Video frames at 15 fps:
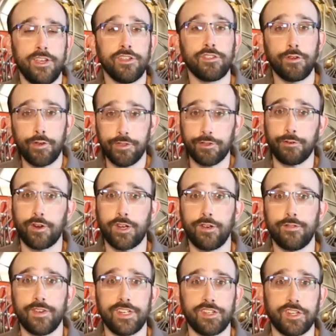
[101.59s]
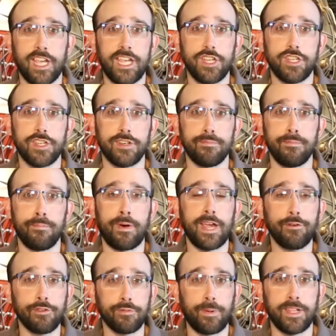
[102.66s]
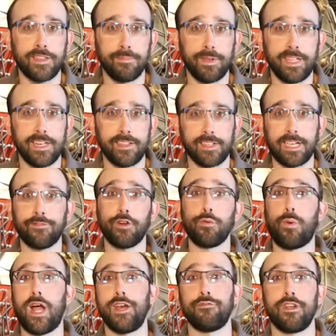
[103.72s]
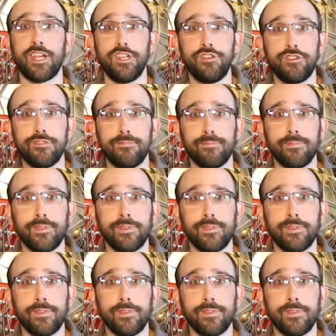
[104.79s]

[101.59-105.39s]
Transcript: So as Director of Education, my responsibilities cover a wide range.